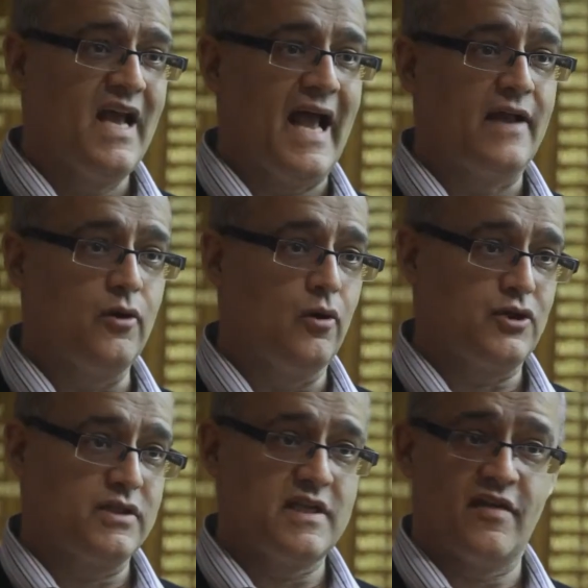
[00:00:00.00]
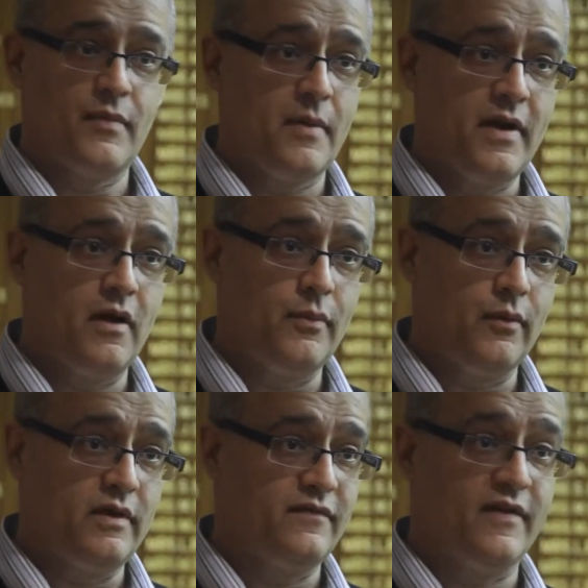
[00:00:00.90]
and not just death by
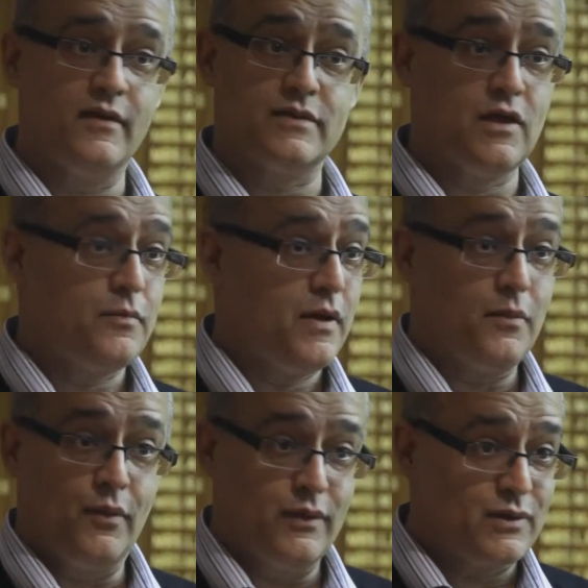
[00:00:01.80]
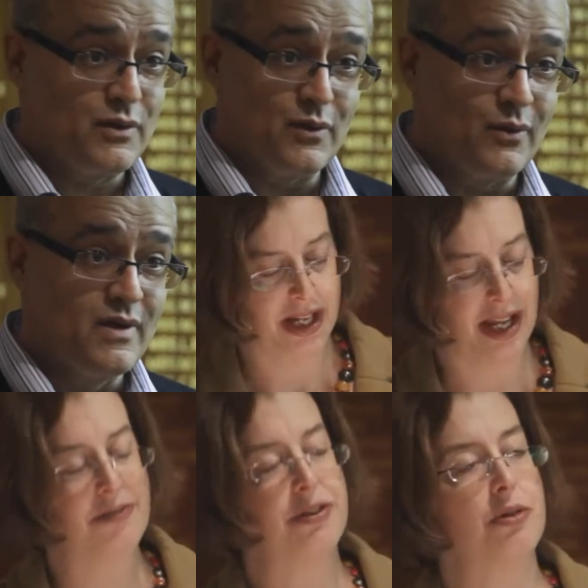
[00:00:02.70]
PowerPoint. In fact, there was no PowerPoint at all.
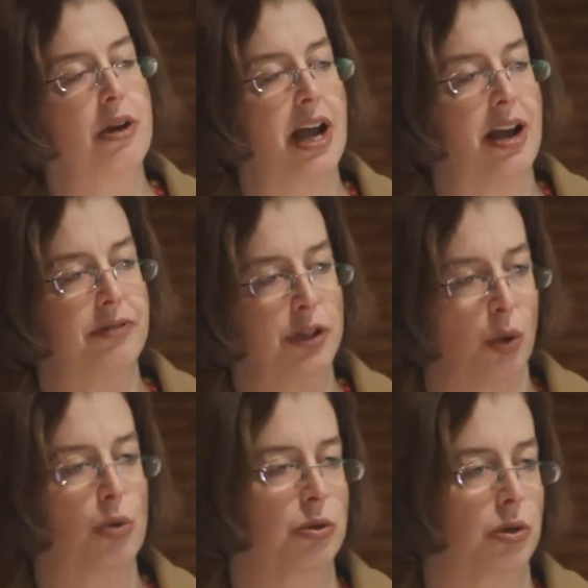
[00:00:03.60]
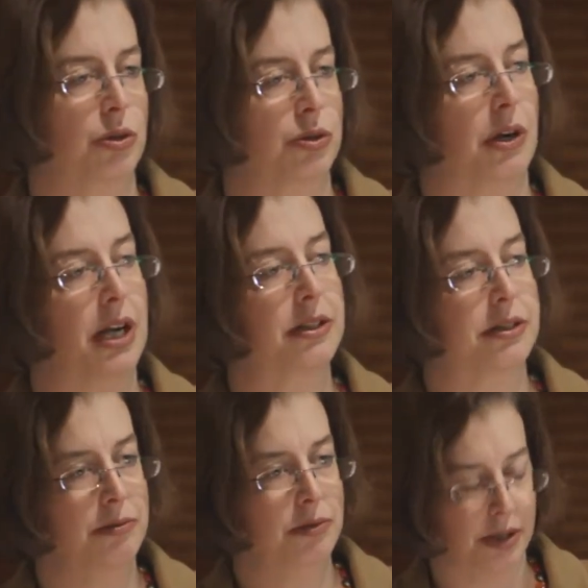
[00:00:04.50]
If you have an oral contract,
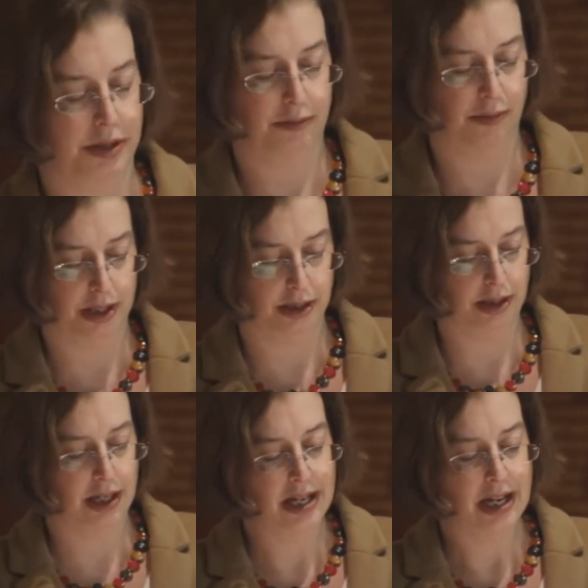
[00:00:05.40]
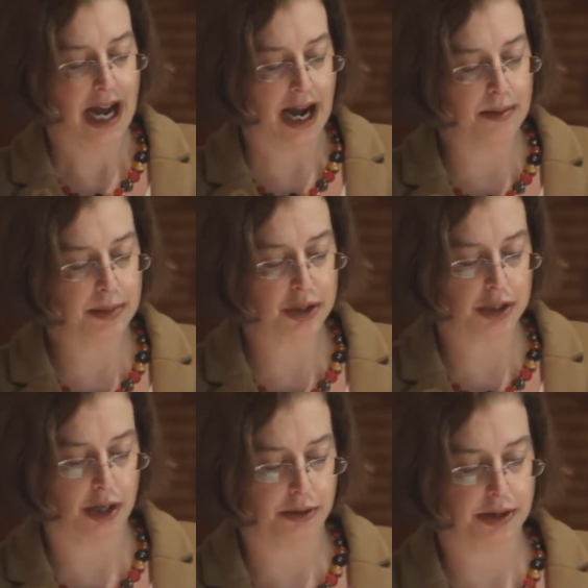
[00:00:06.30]
so nothing written, how much
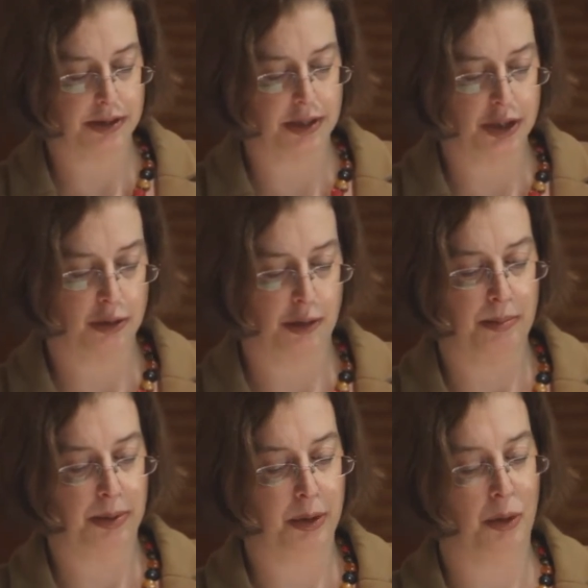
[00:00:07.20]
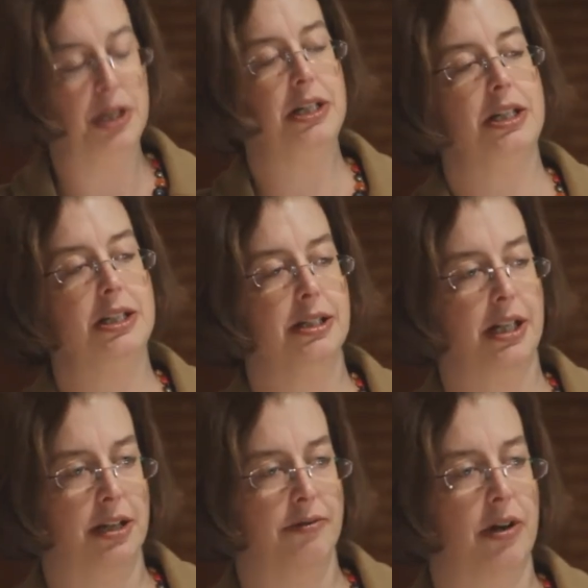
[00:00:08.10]
notice does your employee need to
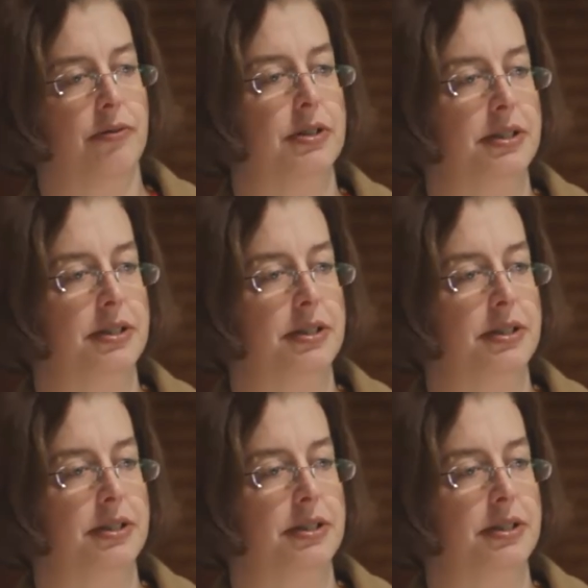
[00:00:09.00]
give after